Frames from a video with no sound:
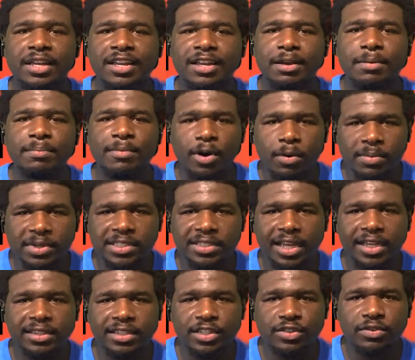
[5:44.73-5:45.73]
moments
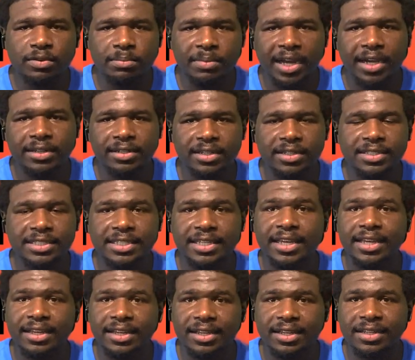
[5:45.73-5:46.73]
like this remind us,
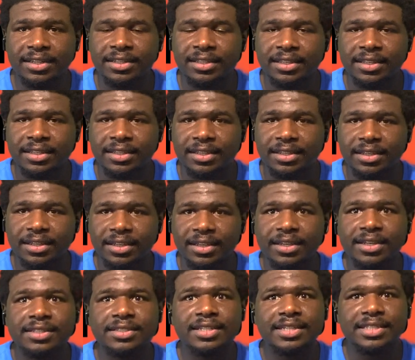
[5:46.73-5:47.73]
yeah,
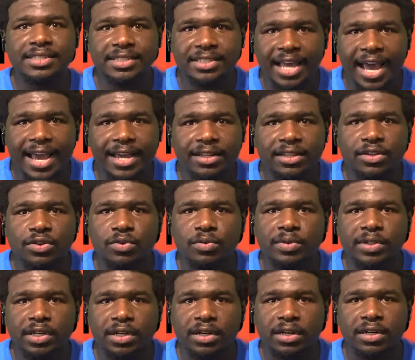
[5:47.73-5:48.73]
it's exactly who we
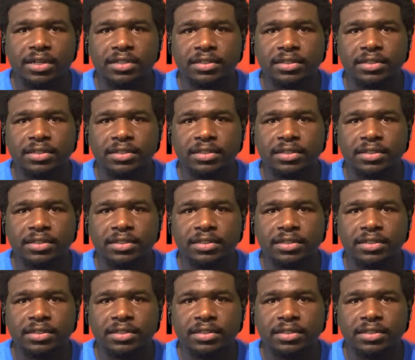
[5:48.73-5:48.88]
are.